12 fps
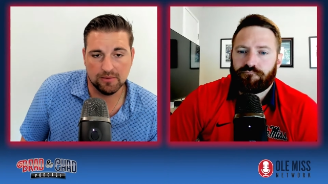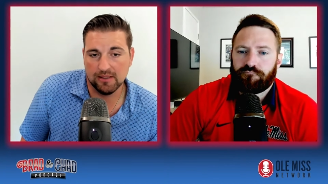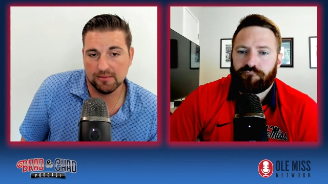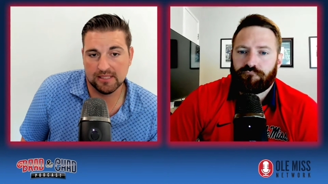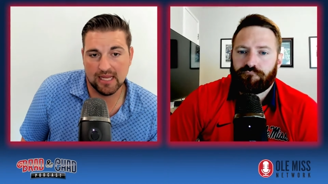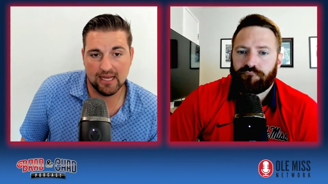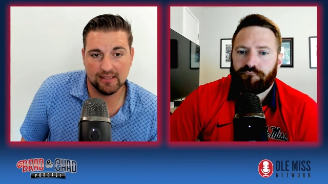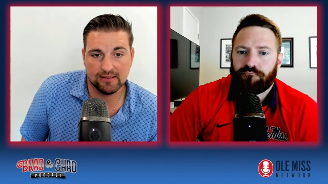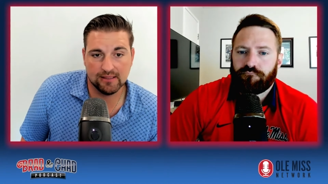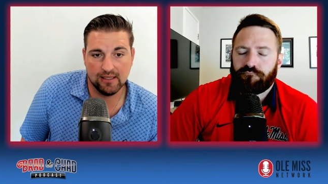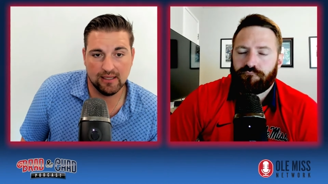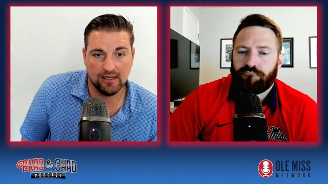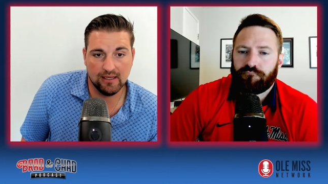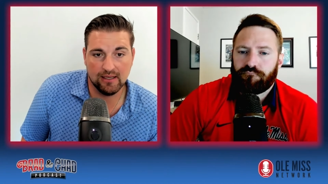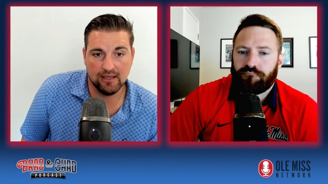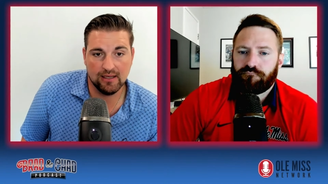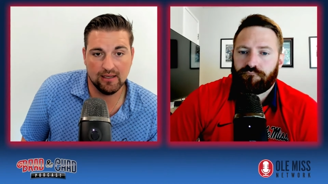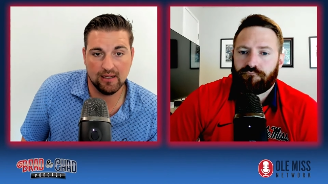Speaker 1: putting up stats and, and, he,
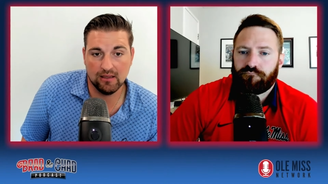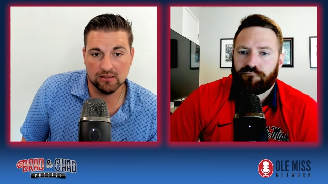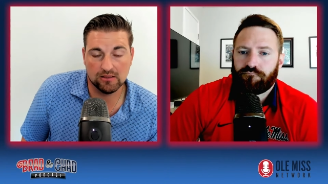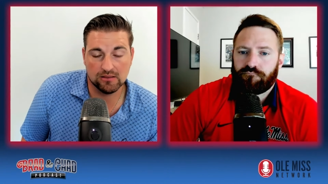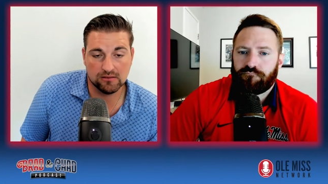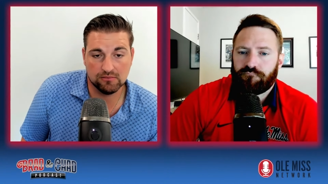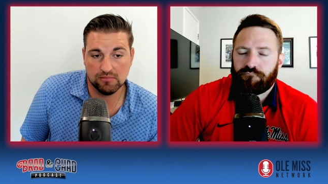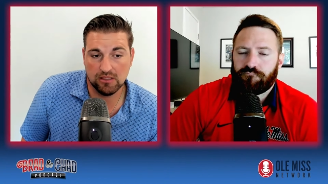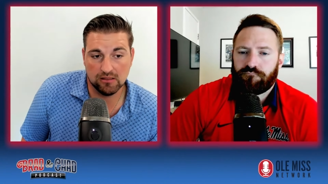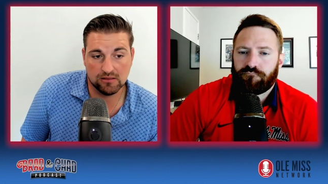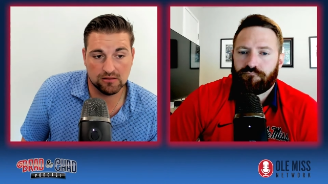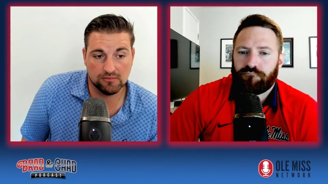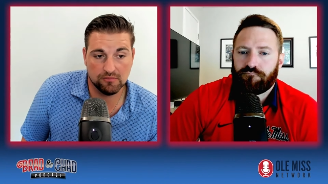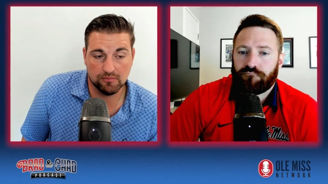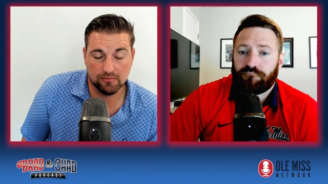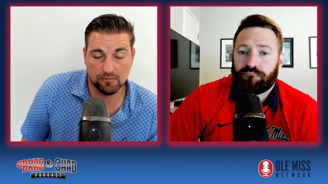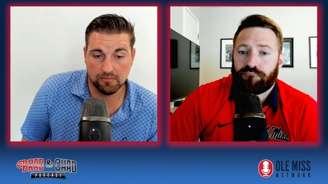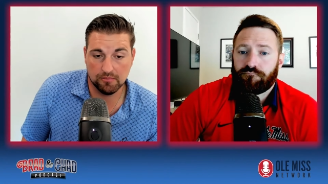and he, he looks, he looks
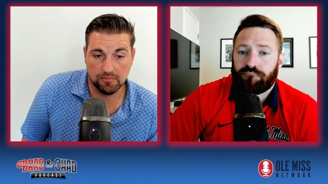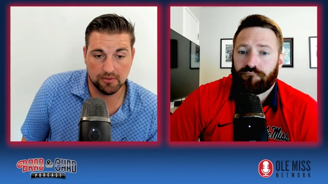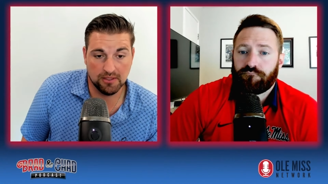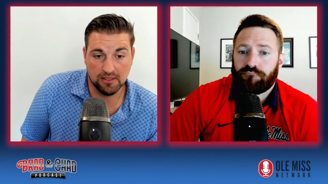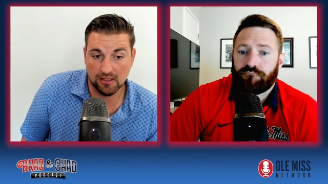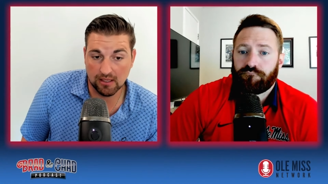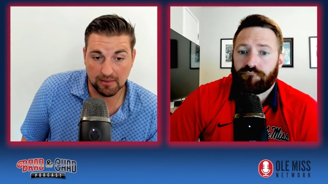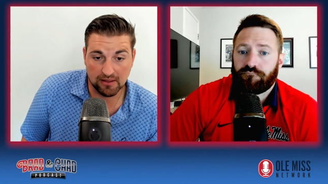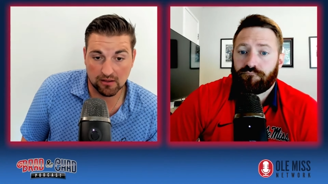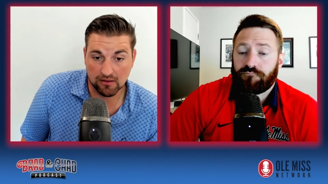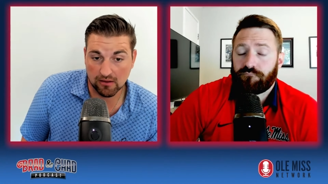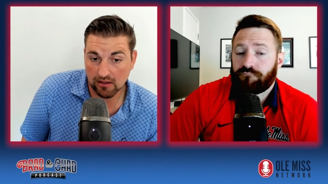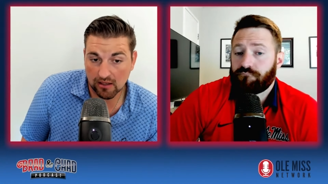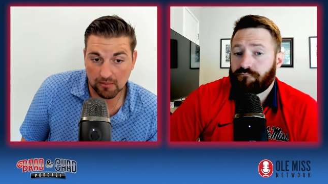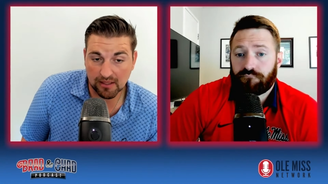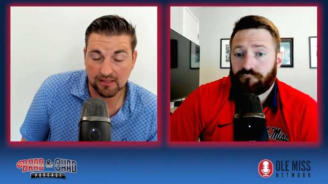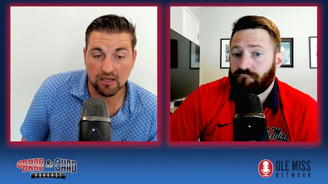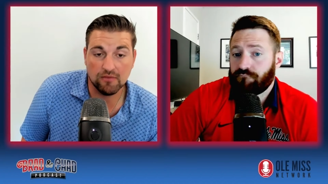pretty good. I mean, they're, they're going to be
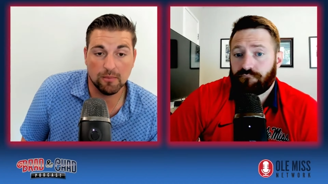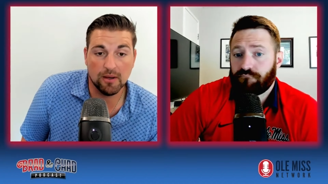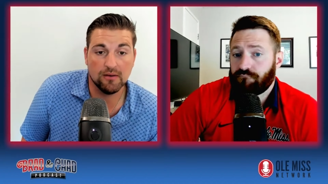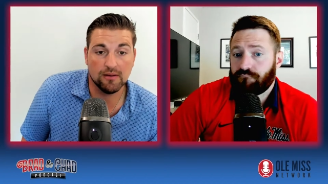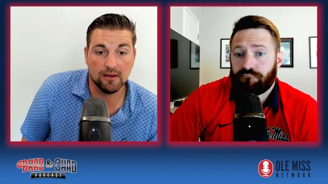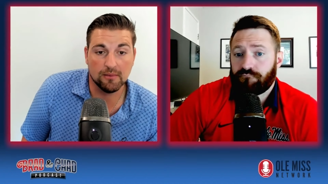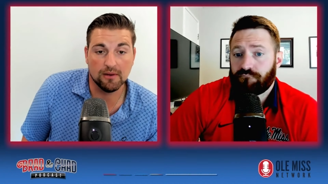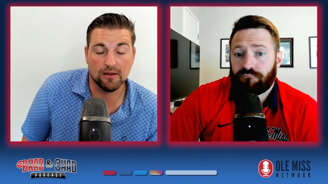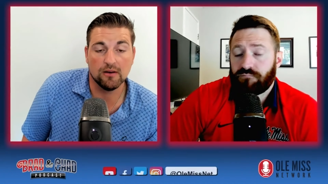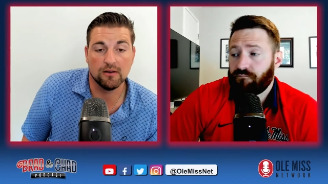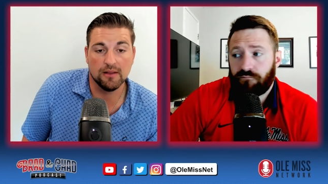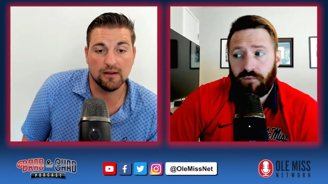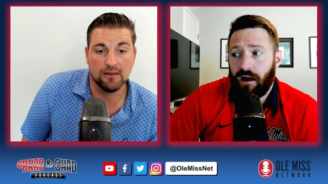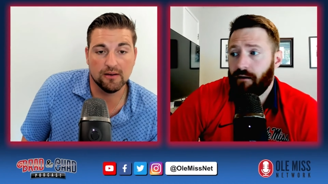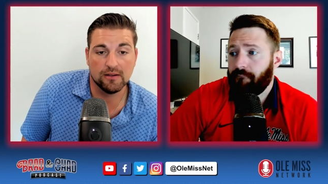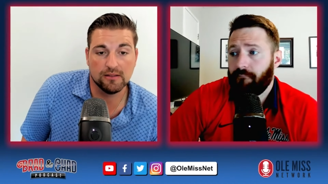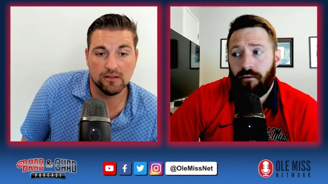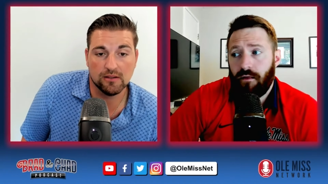a tough opponent. They really are. They're, yeah.
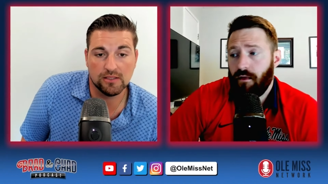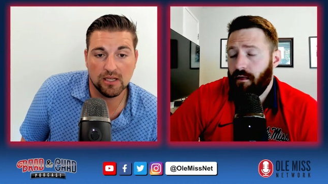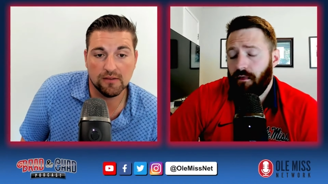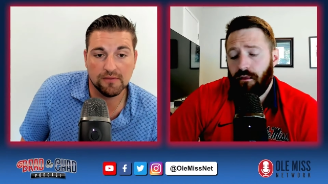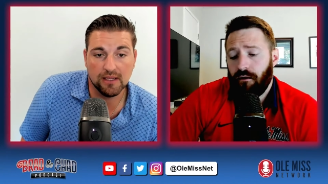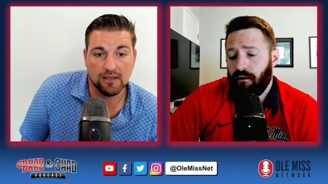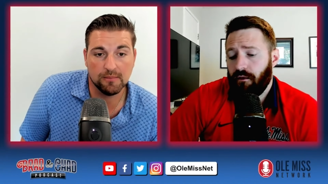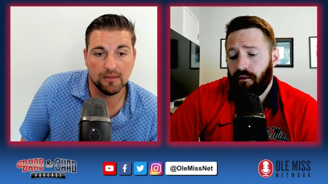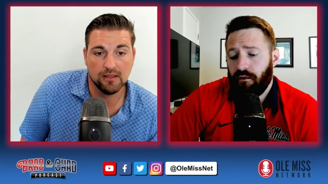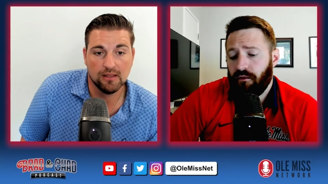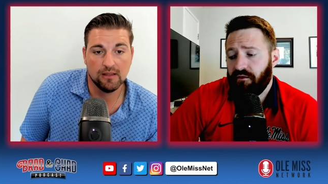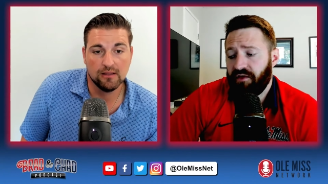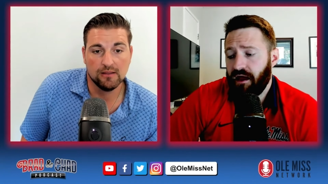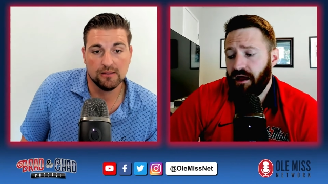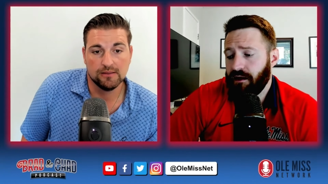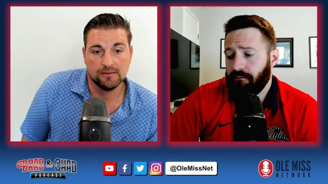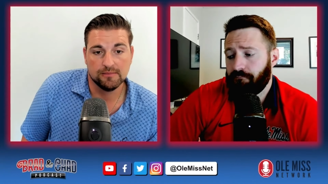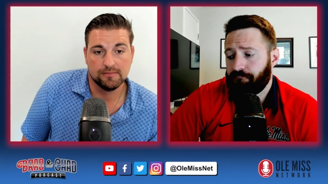they're, they're
Speaker 2: a tough team.
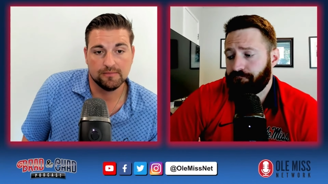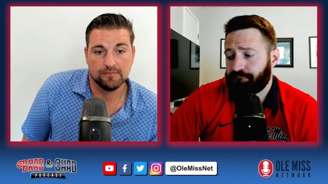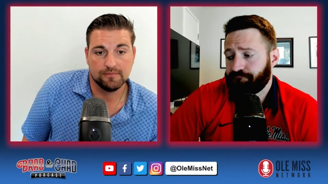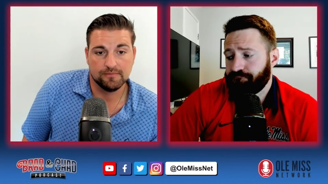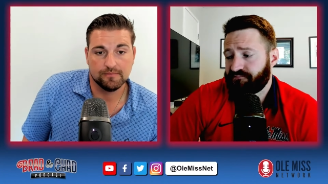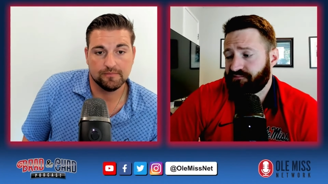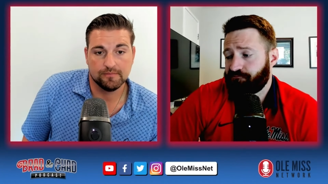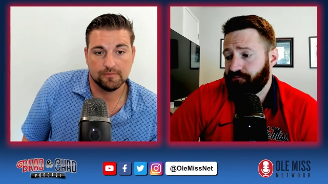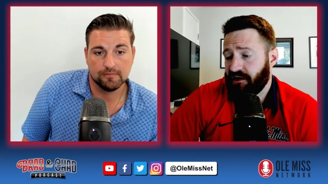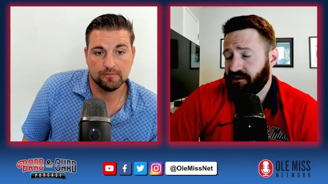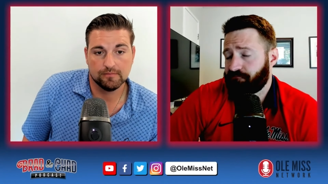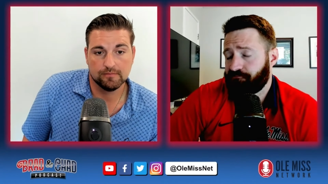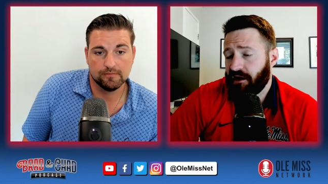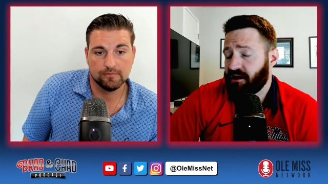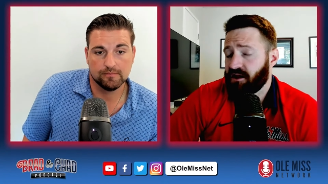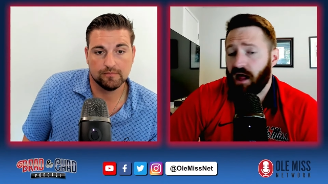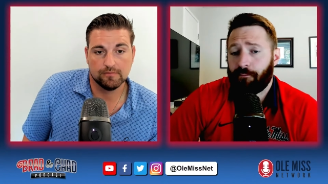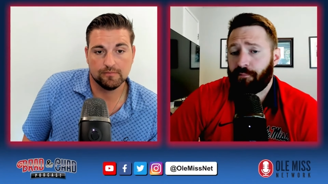They, they, they
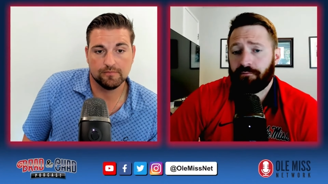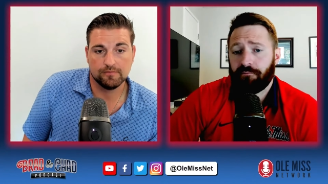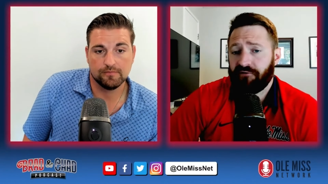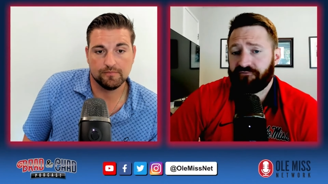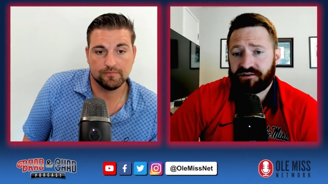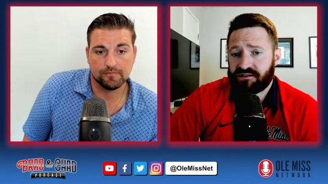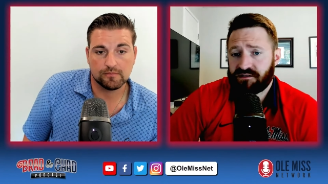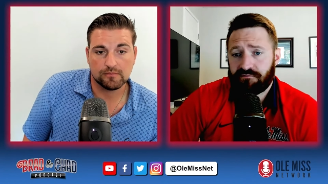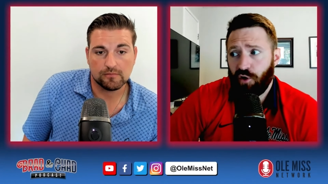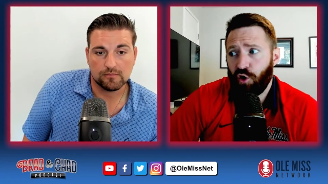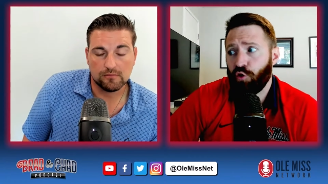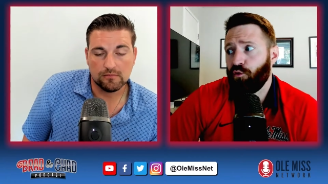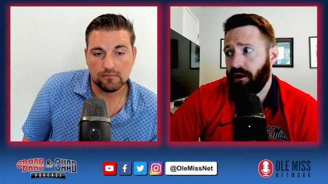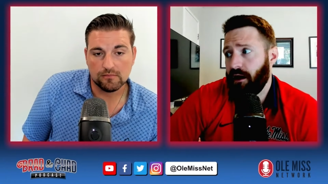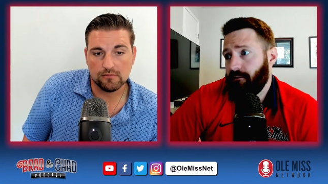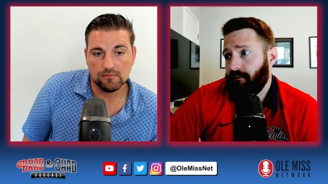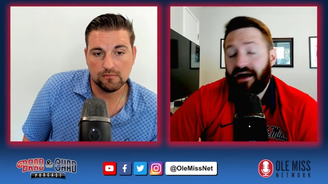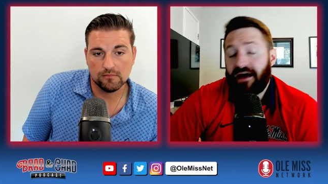clobbered Memphis, who,
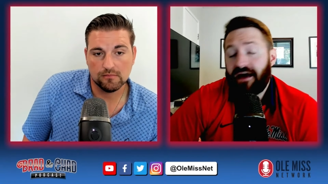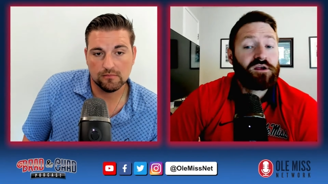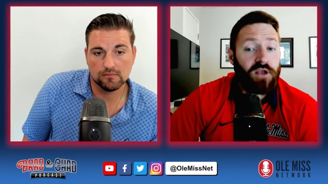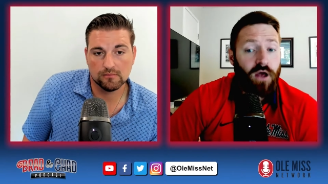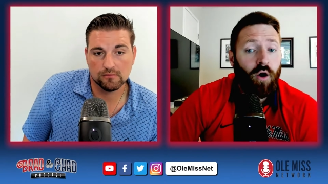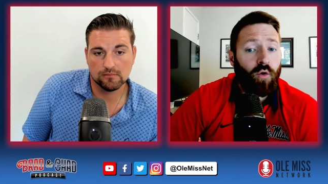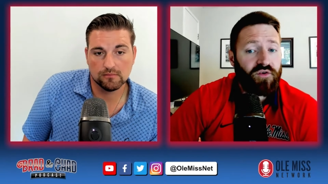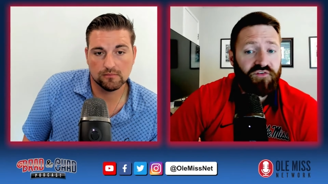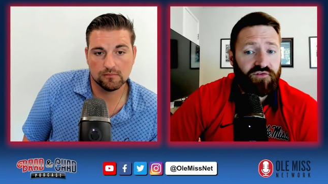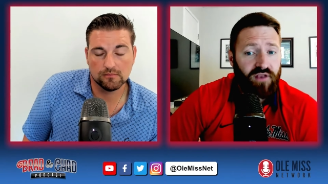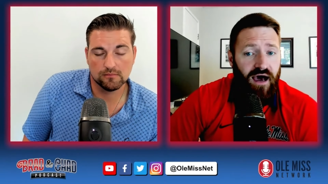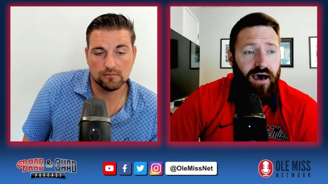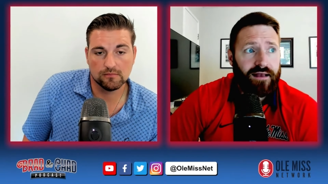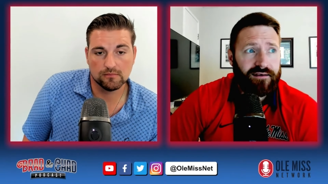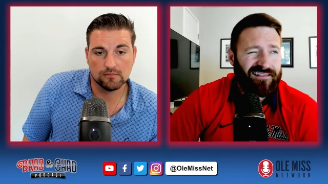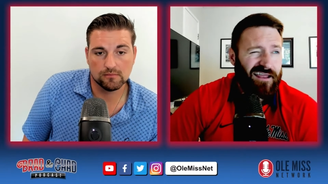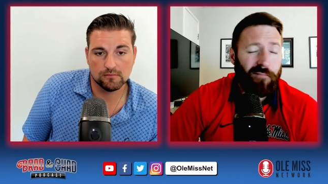as we know, is not, they